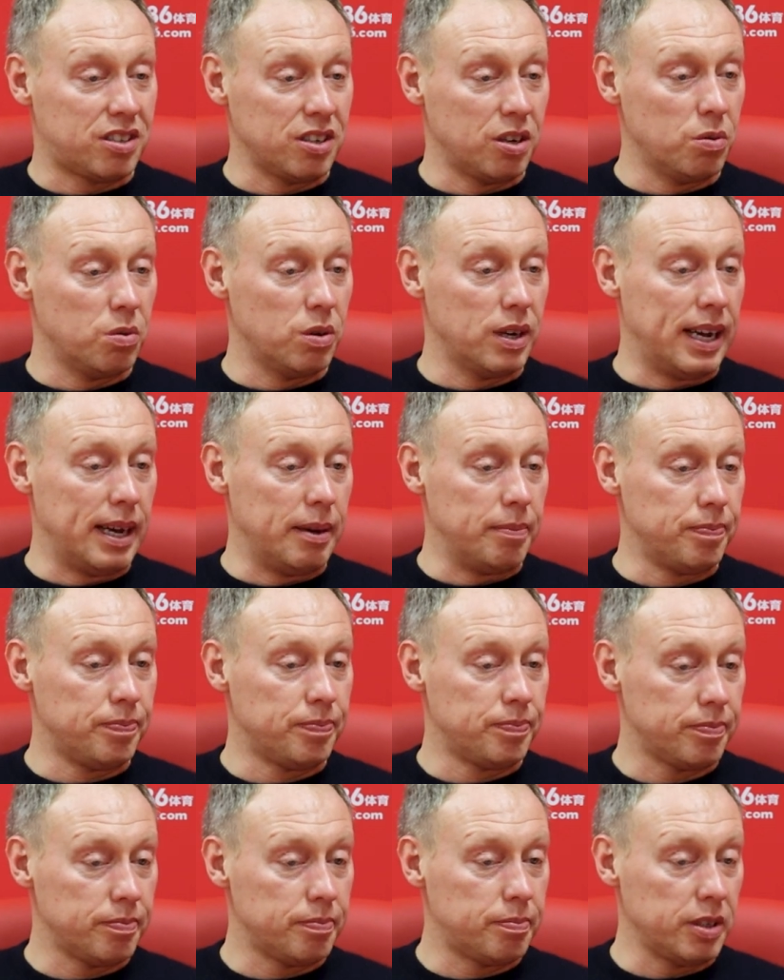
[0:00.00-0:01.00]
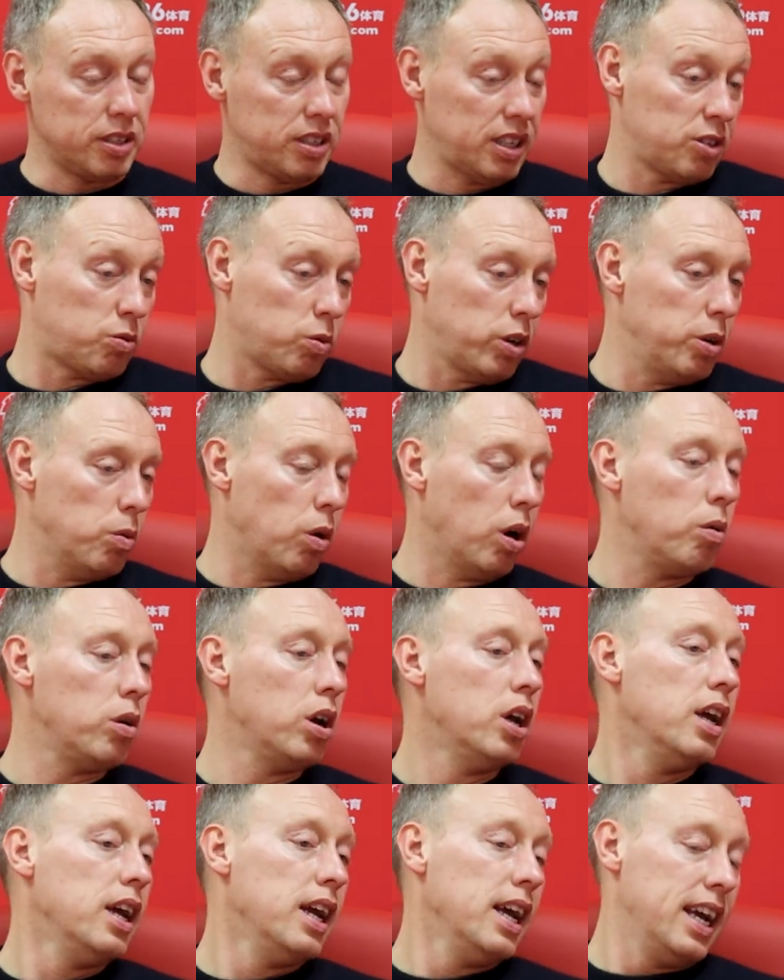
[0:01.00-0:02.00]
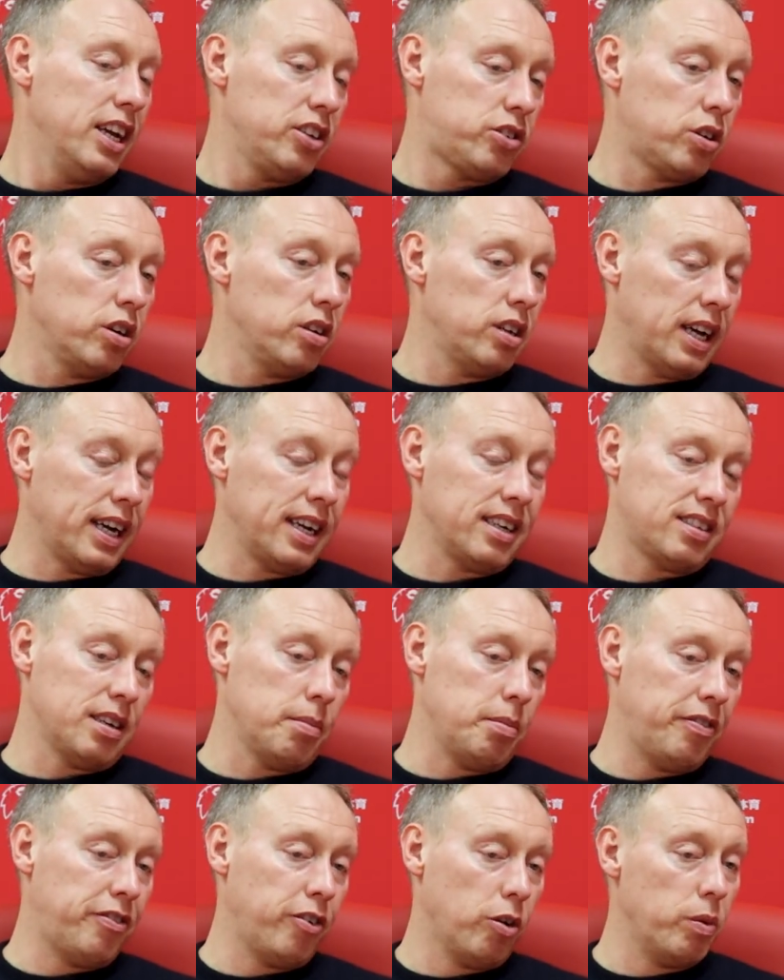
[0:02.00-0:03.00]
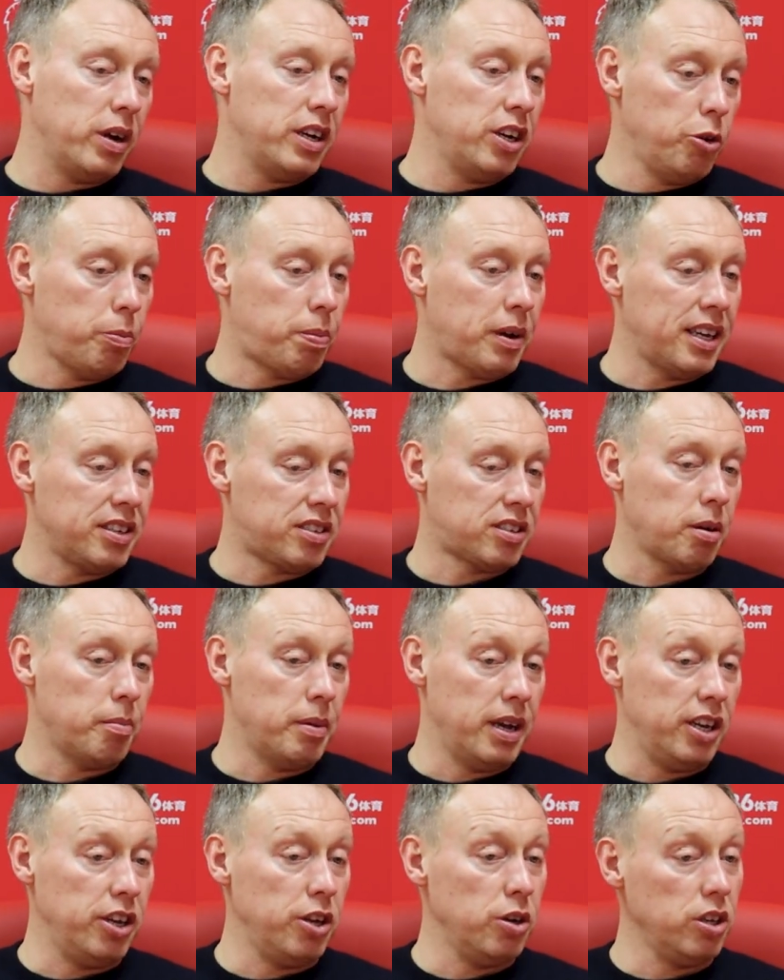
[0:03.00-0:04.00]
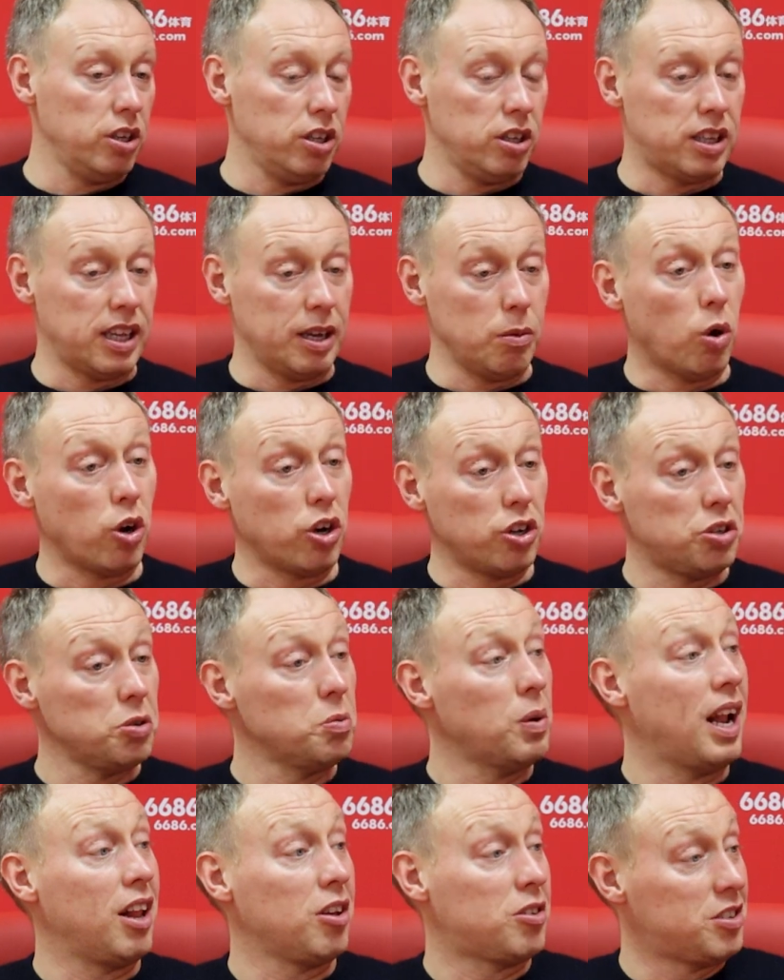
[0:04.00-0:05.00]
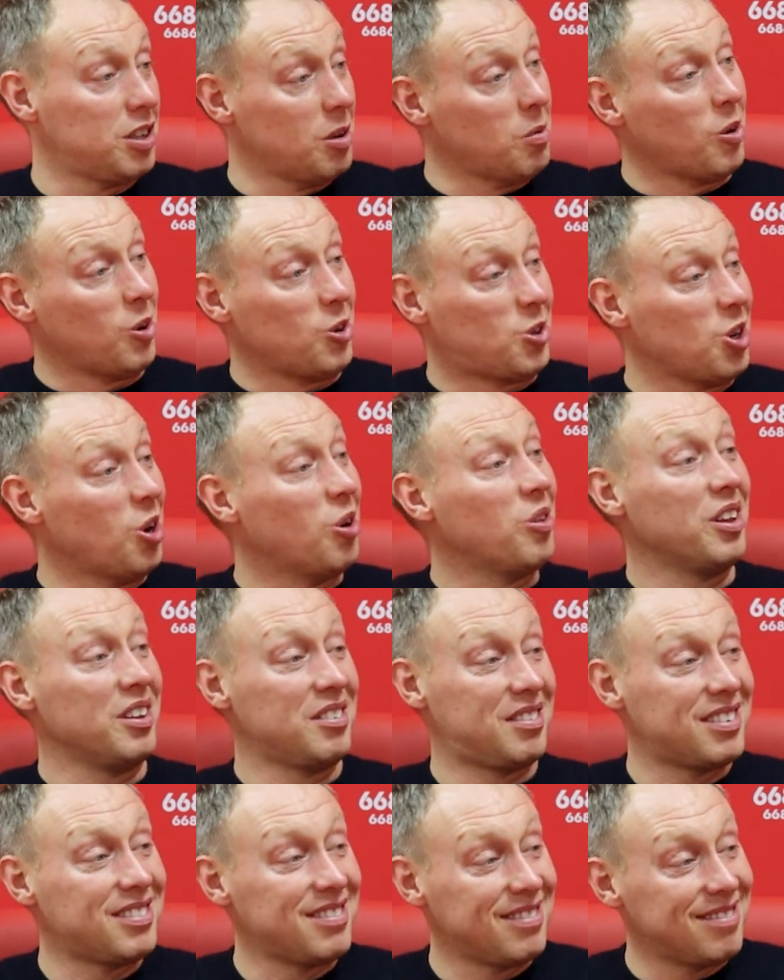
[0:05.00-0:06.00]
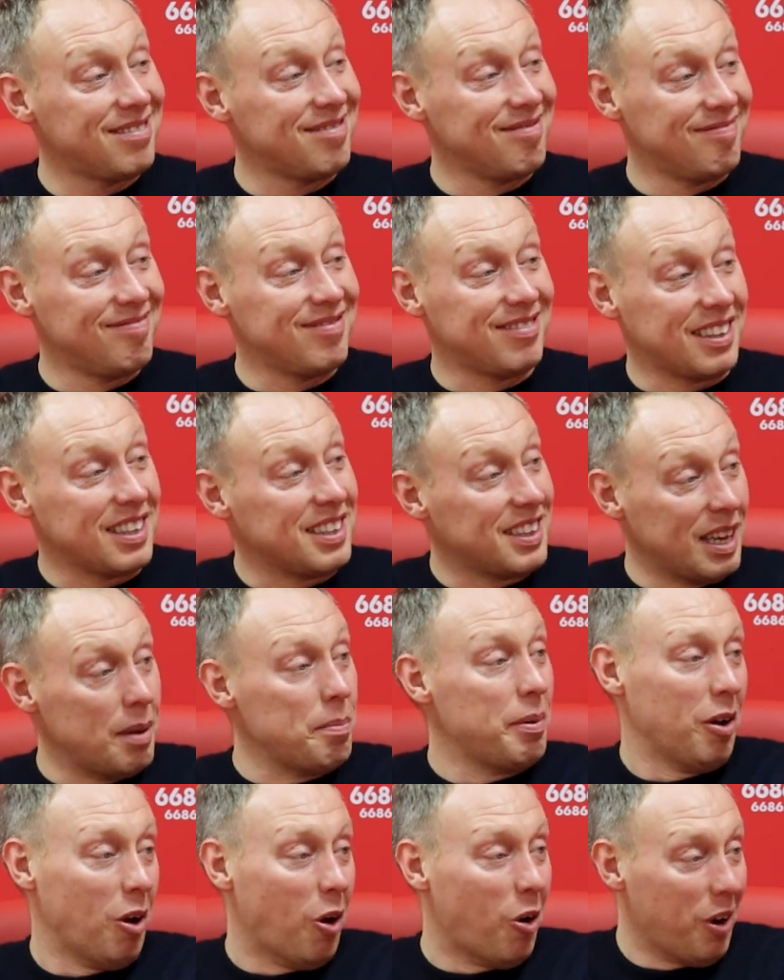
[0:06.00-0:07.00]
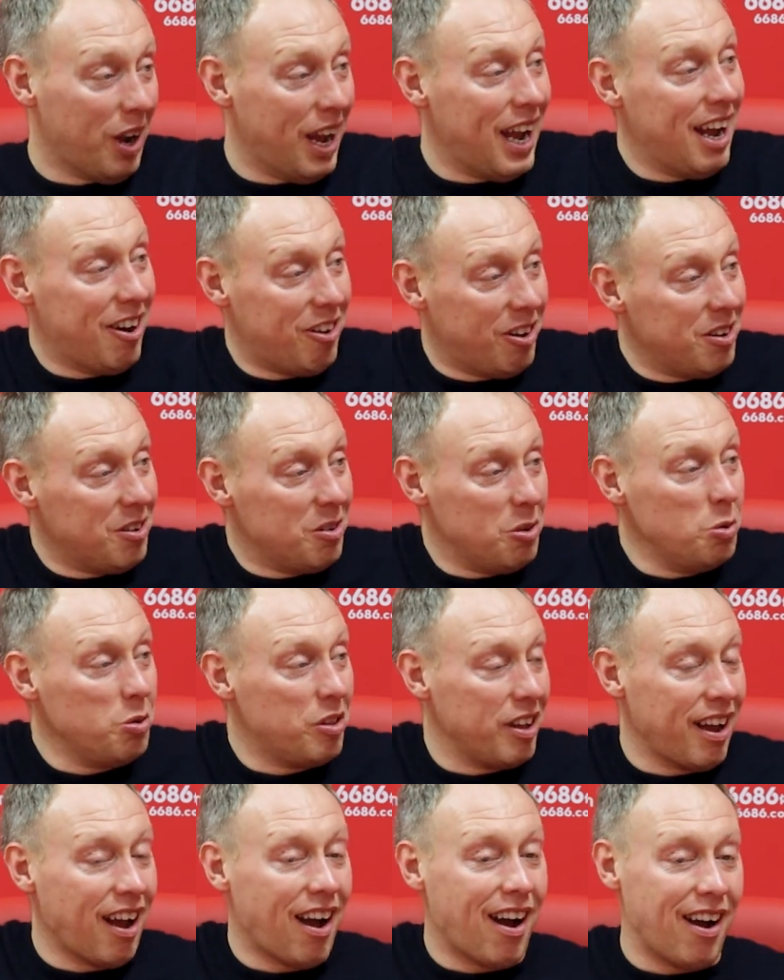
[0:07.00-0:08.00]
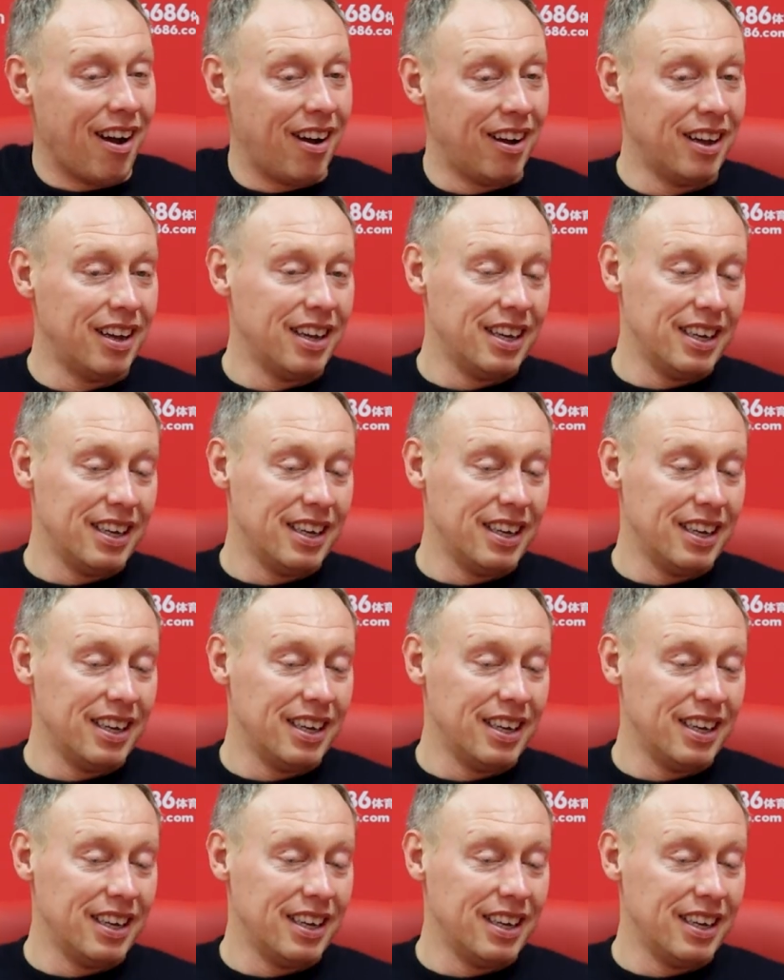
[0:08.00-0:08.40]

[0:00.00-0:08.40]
So, um, but that's what you want. It's good. Like I said before, when new players come in, you, they want to do well because they want to show that that they belong here and who they are.